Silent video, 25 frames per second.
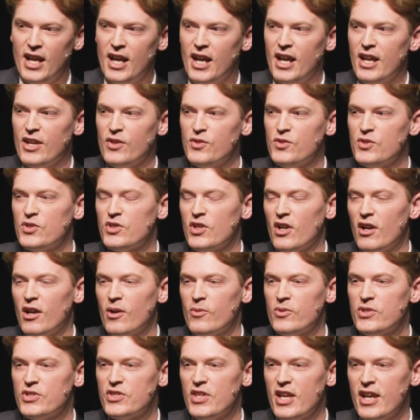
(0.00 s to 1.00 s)
And I
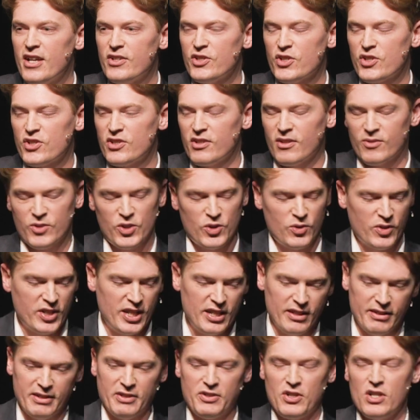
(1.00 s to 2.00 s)
was there I was just
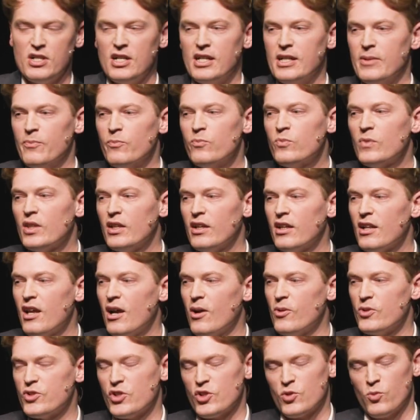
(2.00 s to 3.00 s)
killing time. And
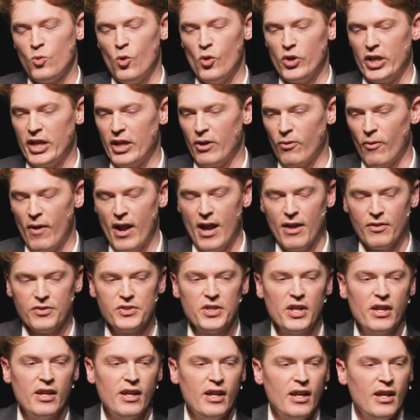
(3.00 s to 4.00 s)
I was just walking
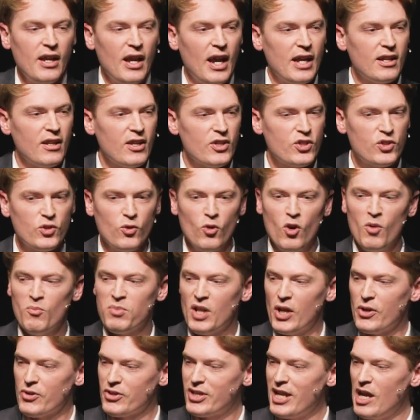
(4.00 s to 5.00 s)
around. And I saw a
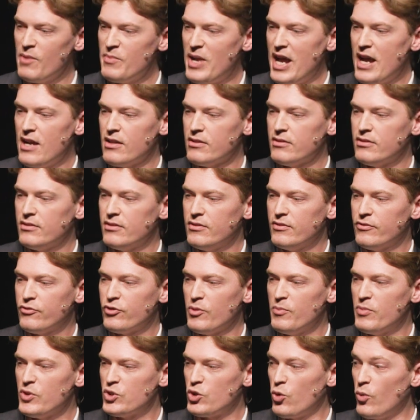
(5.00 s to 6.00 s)
bloke come out
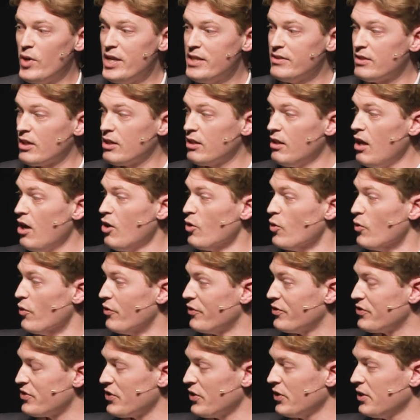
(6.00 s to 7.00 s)
from between the
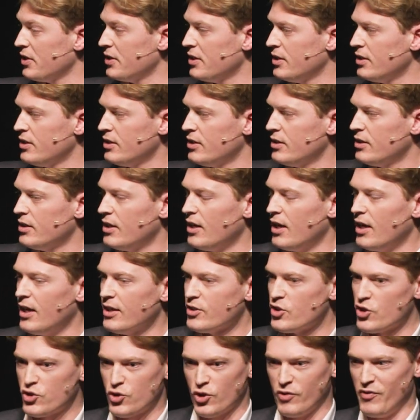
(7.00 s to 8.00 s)
clothes,
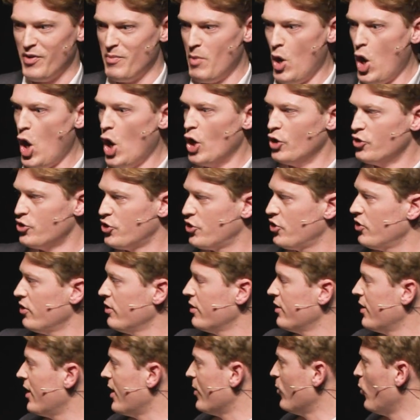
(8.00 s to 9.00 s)
just sort of emerge
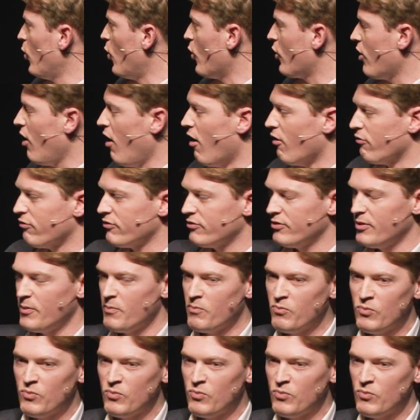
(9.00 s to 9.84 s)
and walk off.